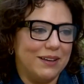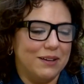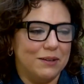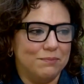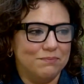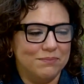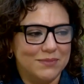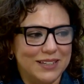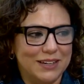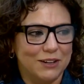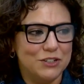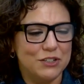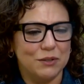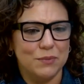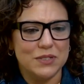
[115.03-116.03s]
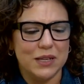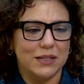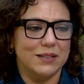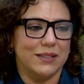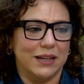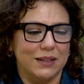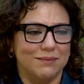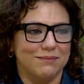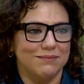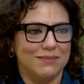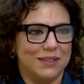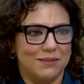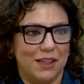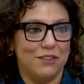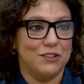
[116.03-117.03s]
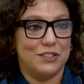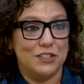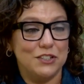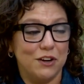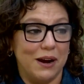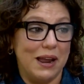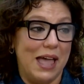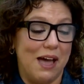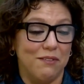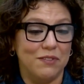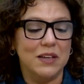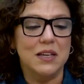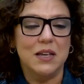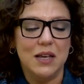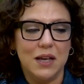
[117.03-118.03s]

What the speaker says: like she's almost like another sister I have.